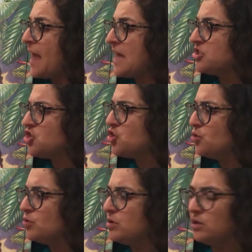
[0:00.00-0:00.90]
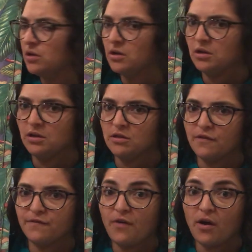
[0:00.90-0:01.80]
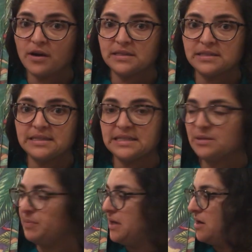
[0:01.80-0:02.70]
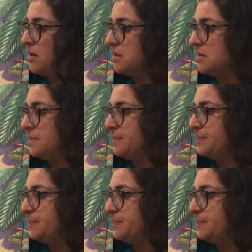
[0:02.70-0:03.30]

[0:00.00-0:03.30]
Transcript: and soon the forest disappears.